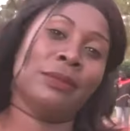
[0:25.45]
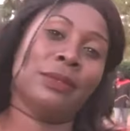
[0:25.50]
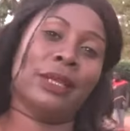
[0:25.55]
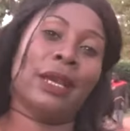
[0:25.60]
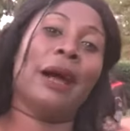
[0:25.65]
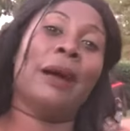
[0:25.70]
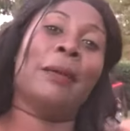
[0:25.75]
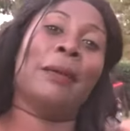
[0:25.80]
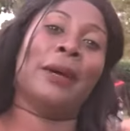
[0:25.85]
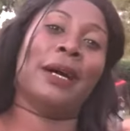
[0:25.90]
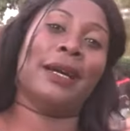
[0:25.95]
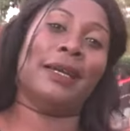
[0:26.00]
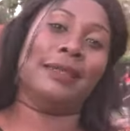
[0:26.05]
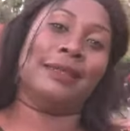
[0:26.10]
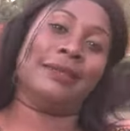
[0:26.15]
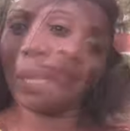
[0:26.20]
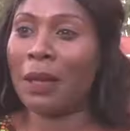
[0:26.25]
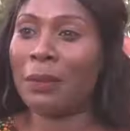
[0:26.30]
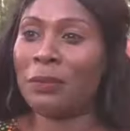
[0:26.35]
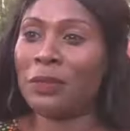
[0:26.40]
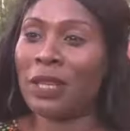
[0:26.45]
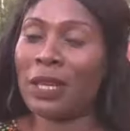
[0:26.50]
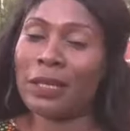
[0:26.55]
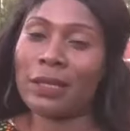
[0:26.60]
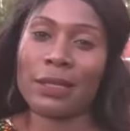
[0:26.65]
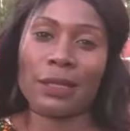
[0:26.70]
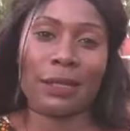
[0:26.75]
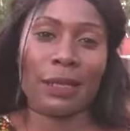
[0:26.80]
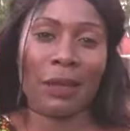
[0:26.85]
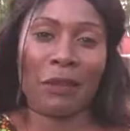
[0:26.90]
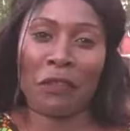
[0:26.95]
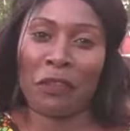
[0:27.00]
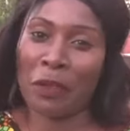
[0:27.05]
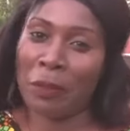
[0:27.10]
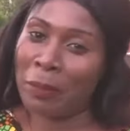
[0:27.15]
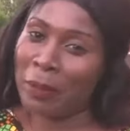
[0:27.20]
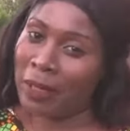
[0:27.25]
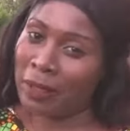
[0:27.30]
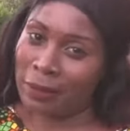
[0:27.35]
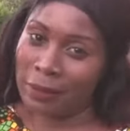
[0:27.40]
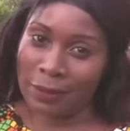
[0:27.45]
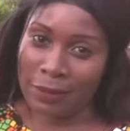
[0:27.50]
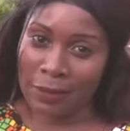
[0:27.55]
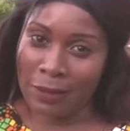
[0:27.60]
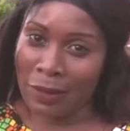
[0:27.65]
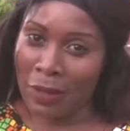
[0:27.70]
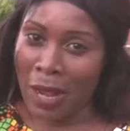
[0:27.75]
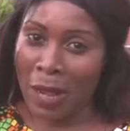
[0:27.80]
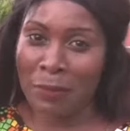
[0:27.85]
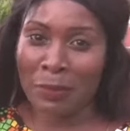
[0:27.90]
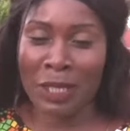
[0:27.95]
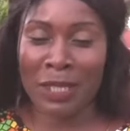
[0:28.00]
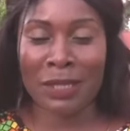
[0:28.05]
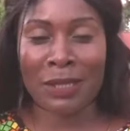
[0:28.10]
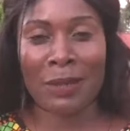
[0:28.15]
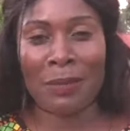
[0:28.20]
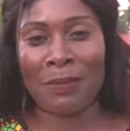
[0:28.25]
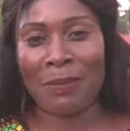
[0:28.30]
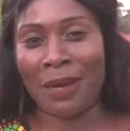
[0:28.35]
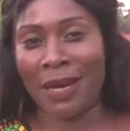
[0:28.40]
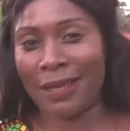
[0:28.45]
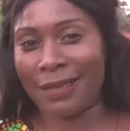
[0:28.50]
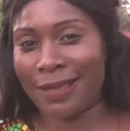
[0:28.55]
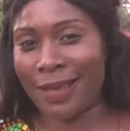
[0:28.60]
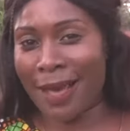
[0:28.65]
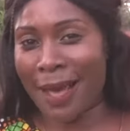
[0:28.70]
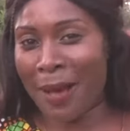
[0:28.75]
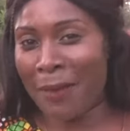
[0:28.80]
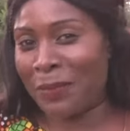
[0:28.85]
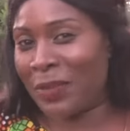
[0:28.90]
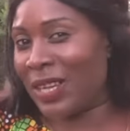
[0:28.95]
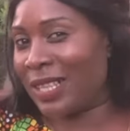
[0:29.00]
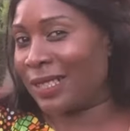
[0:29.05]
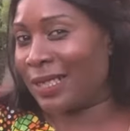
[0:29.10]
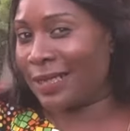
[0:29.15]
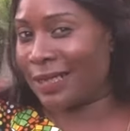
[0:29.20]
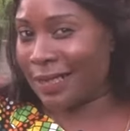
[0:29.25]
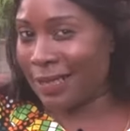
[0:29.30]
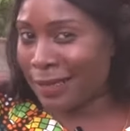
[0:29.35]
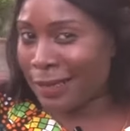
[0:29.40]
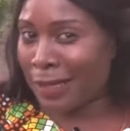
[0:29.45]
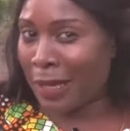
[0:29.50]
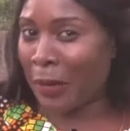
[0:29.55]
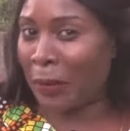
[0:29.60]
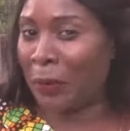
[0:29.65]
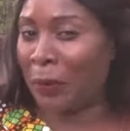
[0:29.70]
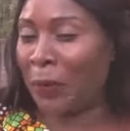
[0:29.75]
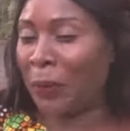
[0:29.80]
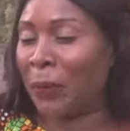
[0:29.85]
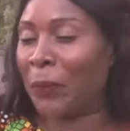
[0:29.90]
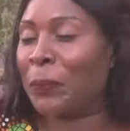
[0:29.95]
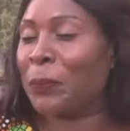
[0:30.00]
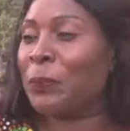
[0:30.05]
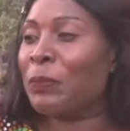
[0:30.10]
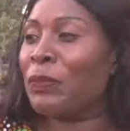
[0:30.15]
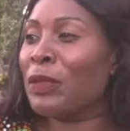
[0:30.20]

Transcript: Yo, man. I'm just a female. You know, I'm just a mother. I'm just a sister, you know.